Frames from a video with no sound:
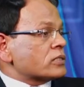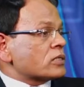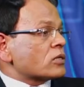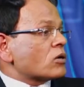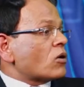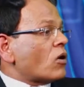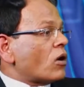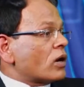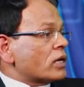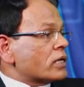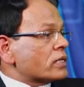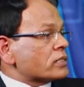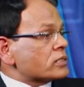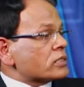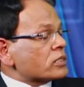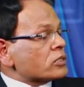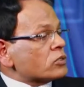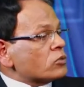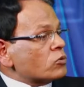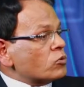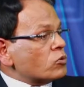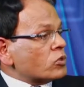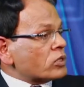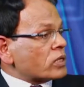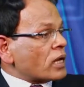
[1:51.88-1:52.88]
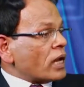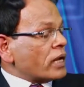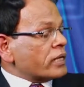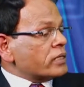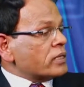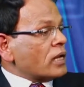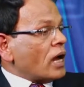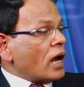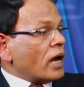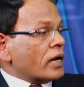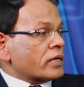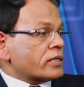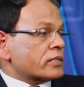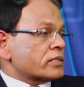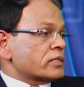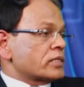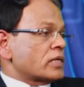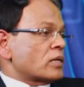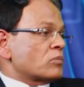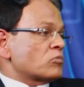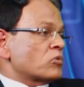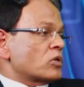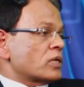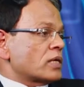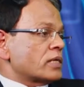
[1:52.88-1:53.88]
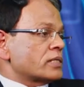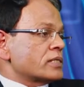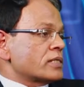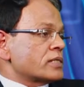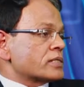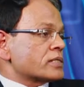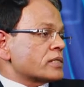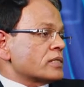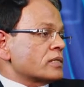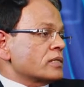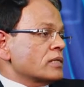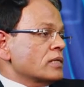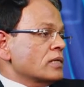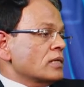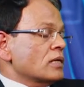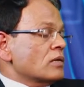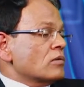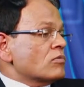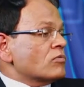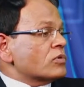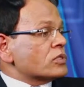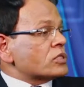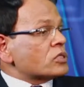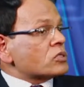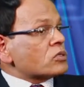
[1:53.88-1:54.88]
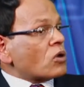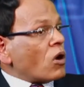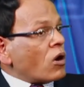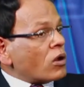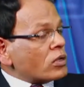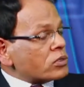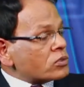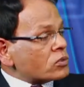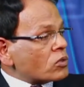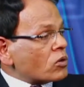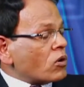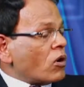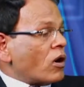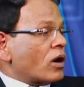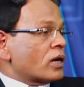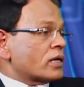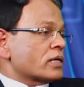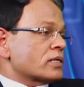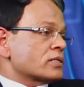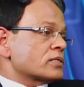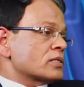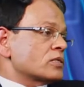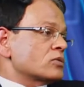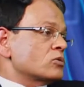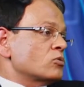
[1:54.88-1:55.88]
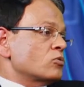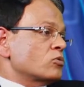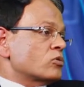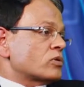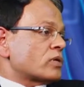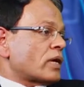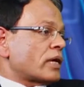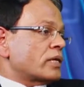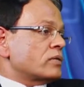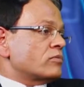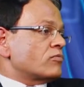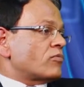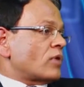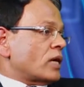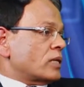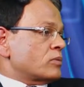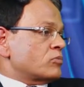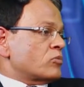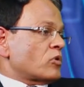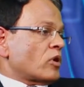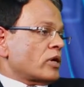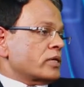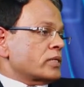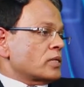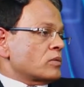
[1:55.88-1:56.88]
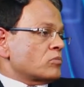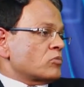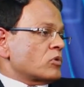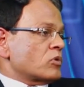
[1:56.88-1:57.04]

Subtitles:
is the called as the uterine artery embolization, which is also called as a uterine fibroid